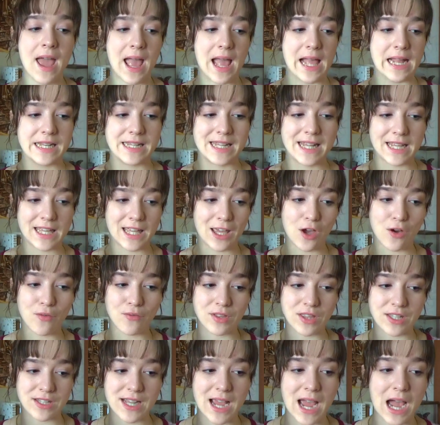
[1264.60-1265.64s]
and taking
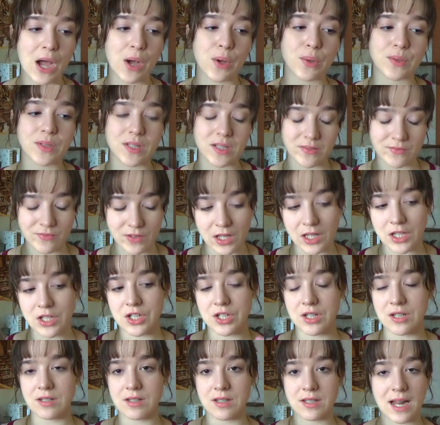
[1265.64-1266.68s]
over the towns and
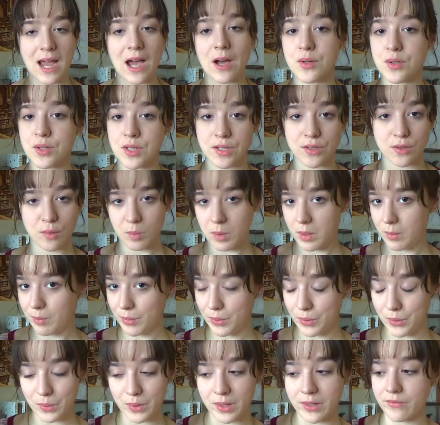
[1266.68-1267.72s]
villages and houses of
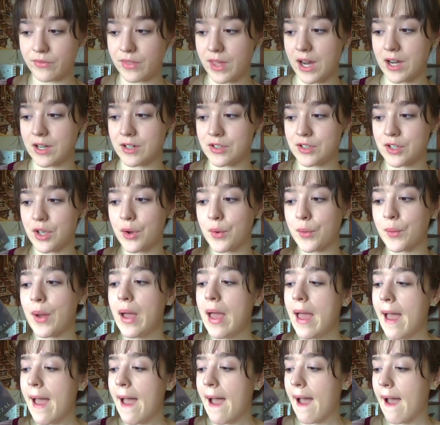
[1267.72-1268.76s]
people who live there. So
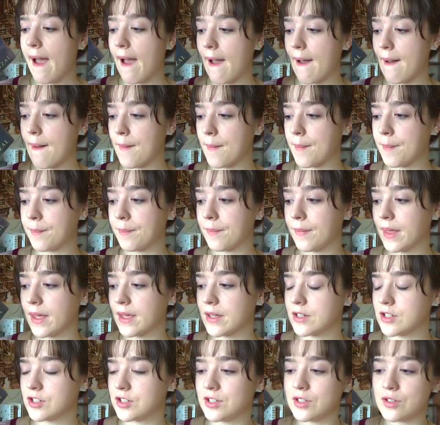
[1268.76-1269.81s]

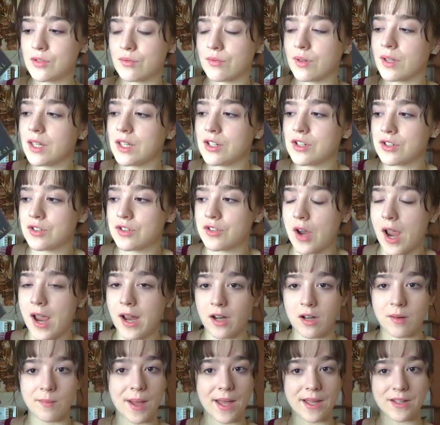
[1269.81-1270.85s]
she's really just
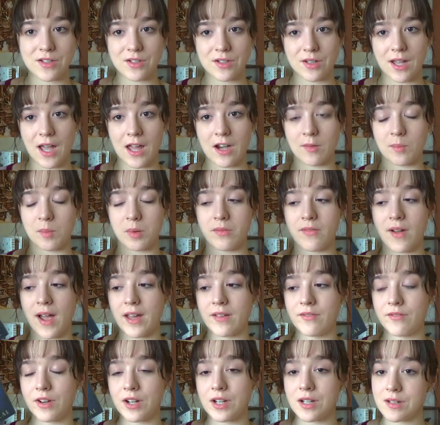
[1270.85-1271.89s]
trying her best to kind of
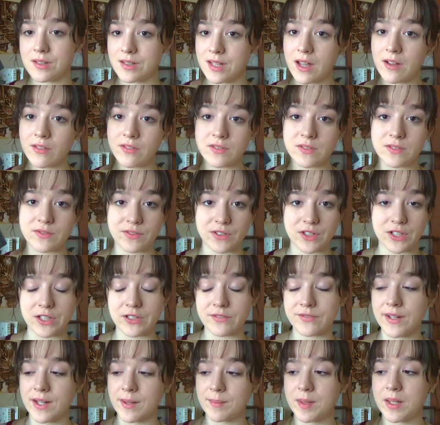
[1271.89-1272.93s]
provide for herself, for
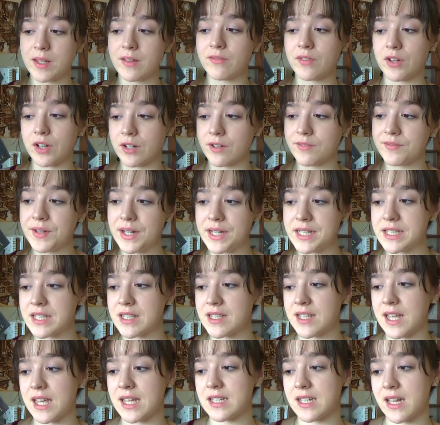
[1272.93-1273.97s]
her family, for her
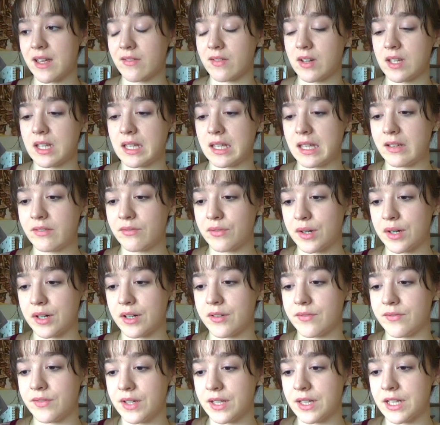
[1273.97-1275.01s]
friends, and definitely for
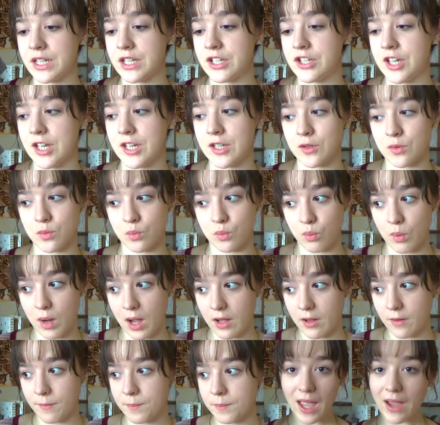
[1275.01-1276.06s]
her village as
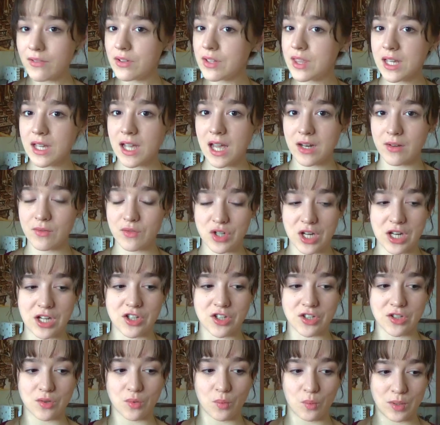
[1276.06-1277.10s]
well. Everything kind of
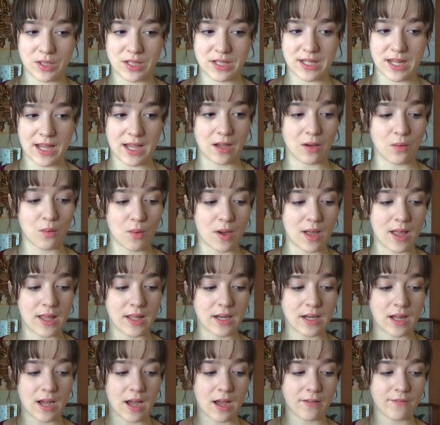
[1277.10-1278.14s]
changes one day
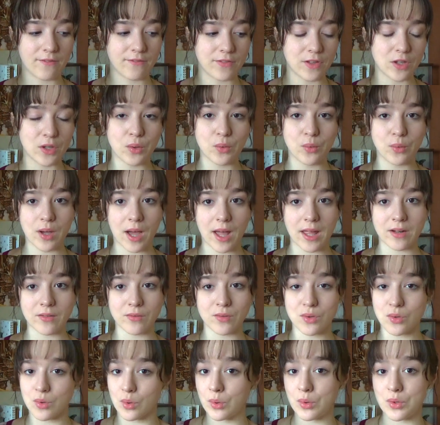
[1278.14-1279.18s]
when a few kind
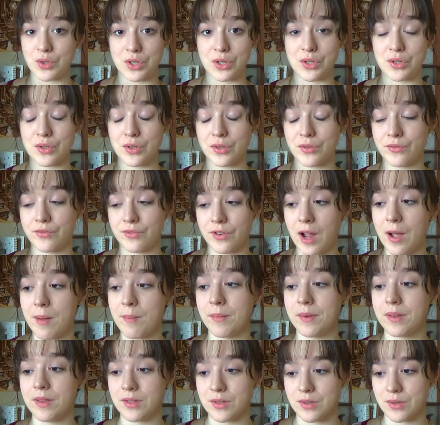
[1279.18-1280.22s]
of soldiers
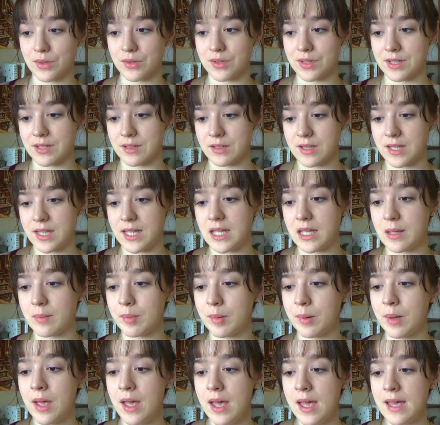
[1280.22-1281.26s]
from the Sultan's
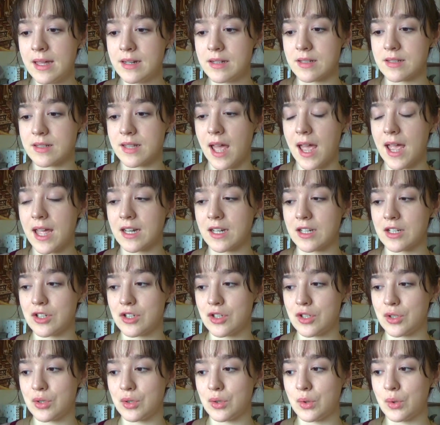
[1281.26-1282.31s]
keep decide
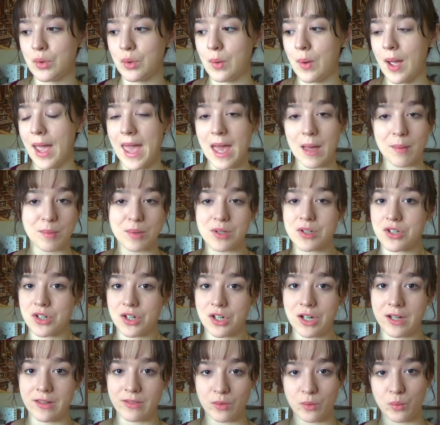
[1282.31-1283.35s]
to ambush
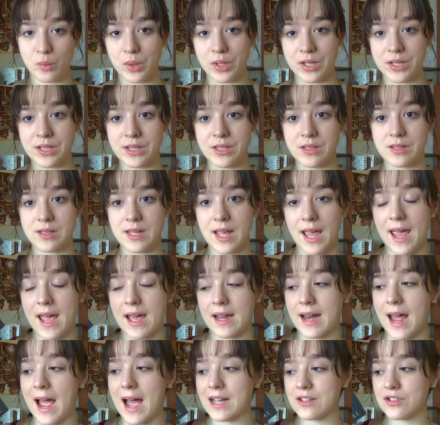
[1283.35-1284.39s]
her in the woods
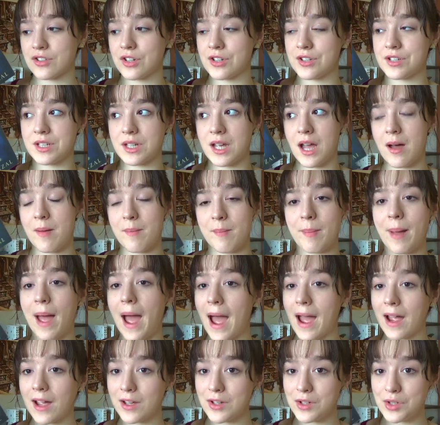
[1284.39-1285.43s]
and ask her to come
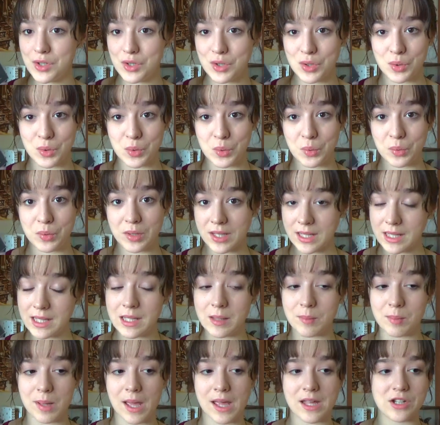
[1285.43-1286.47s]
back to the
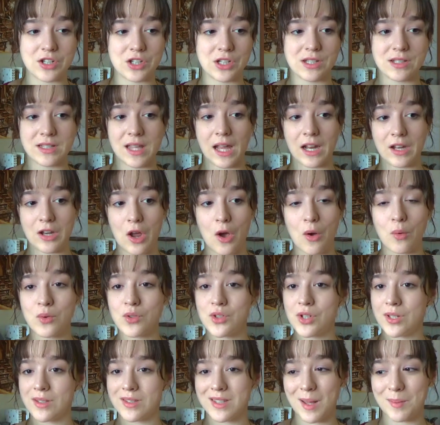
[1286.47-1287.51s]
keep, and she's like no.
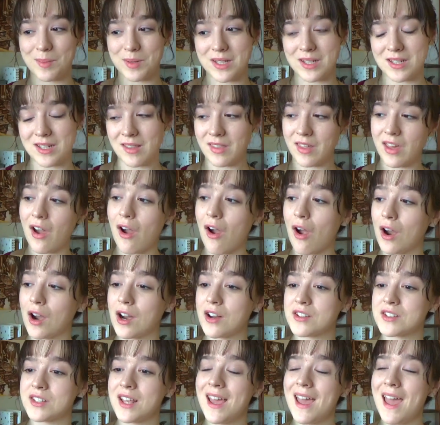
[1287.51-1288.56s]
She steps into the
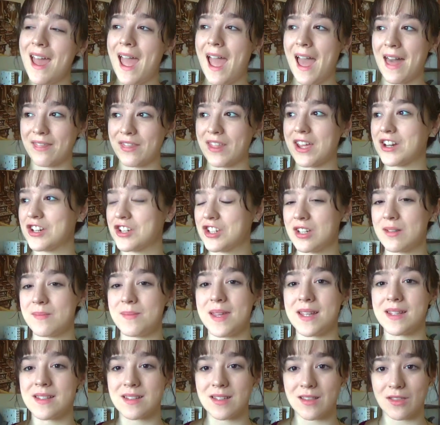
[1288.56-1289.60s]
Ars, and there she
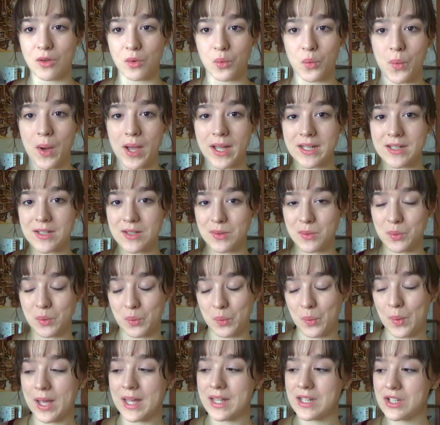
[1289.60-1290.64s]
meets the White
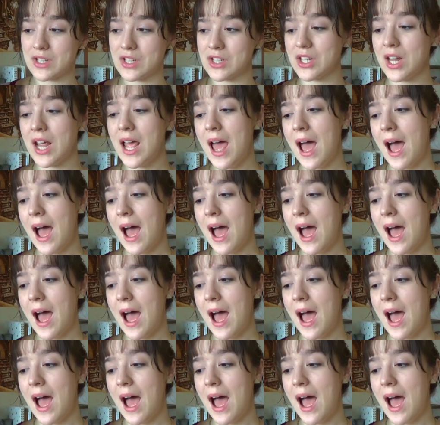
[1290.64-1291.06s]
Witch,